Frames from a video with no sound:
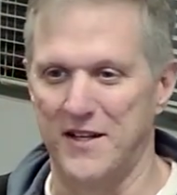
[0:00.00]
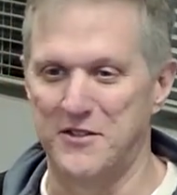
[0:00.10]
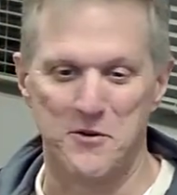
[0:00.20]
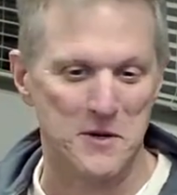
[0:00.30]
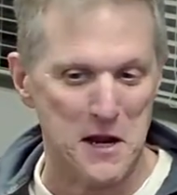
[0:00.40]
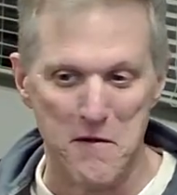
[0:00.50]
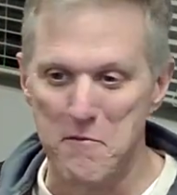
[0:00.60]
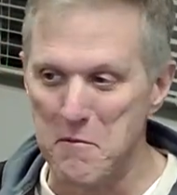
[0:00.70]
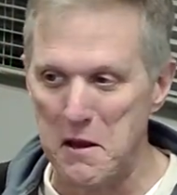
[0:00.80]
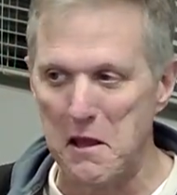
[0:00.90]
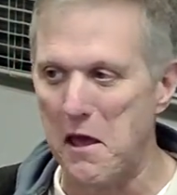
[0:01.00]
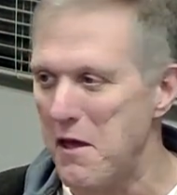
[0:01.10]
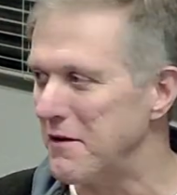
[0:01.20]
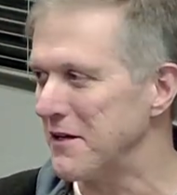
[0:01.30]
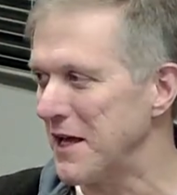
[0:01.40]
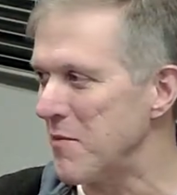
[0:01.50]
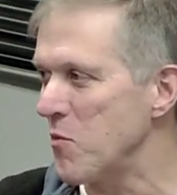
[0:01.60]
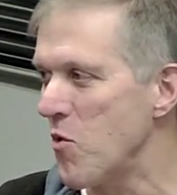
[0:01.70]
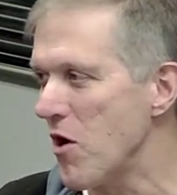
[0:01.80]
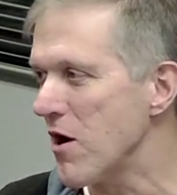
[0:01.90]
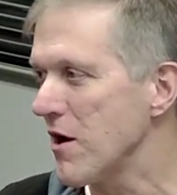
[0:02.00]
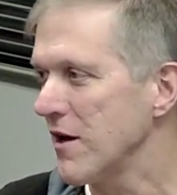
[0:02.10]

do whatever we can to get more.